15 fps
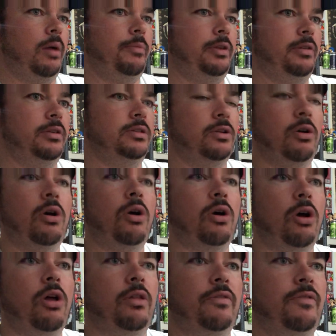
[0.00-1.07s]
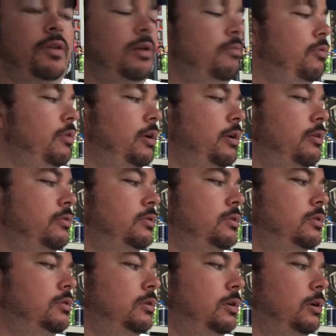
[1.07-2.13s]
These are all Hall of Fame
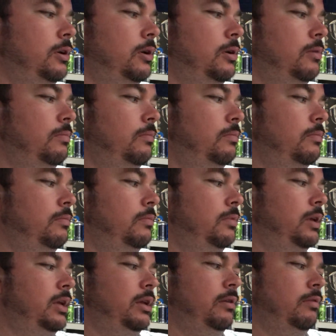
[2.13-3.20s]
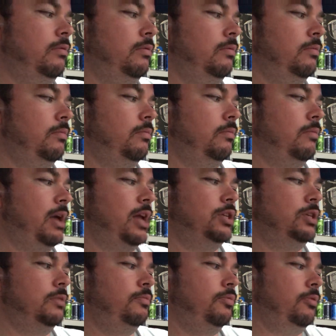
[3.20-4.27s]
players. And
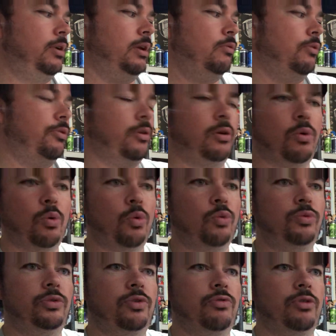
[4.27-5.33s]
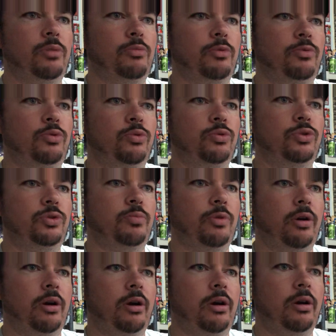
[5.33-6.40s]
Magic played with the old Kareem
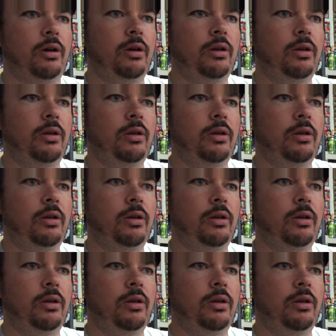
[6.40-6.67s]
Abdul-Jabbar.